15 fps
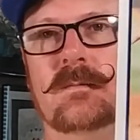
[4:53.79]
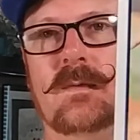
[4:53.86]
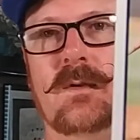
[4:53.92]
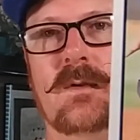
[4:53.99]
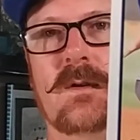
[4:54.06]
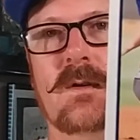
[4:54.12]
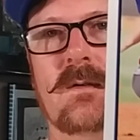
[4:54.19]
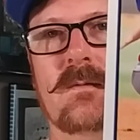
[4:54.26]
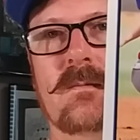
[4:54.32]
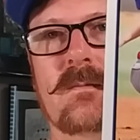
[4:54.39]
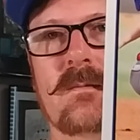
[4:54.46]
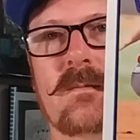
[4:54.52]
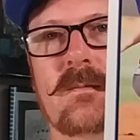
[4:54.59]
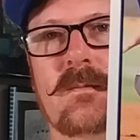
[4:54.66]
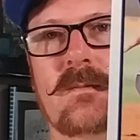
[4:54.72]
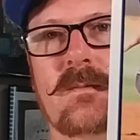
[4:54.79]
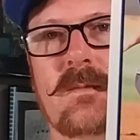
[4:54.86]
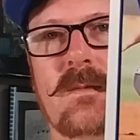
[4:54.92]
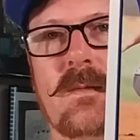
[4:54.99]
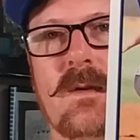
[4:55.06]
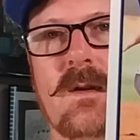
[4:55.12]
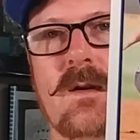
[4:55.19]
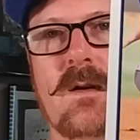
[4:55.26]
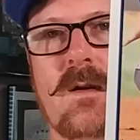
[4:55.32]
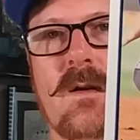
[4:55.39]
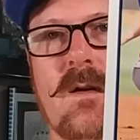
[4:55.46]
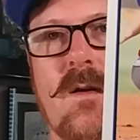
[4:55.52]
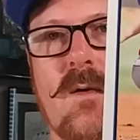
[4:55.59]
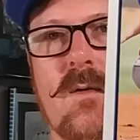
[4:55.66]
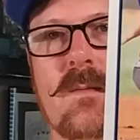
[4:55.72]
There you go.
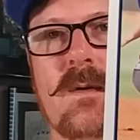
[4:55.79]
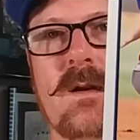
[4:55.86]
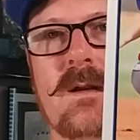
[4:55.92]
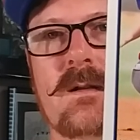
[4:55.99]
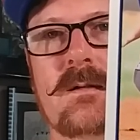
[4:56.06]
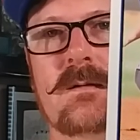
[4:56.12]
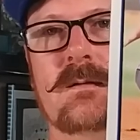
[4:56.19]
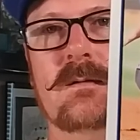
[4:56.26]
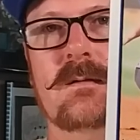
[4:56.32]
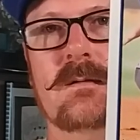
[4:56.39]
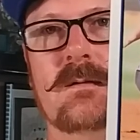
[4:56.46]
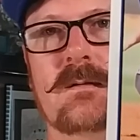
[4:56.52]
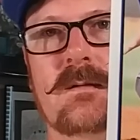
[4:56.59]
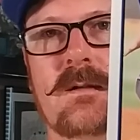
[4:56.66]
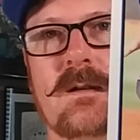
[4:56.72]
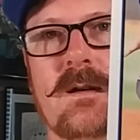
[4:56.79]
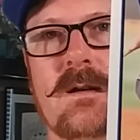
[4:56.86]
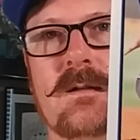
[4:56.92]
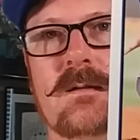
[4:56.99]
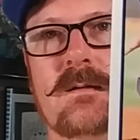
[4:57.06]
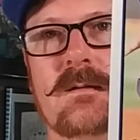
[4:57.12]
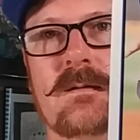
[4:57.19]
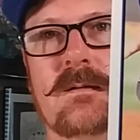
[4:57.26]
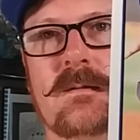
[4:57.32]
Urbanus, I guess.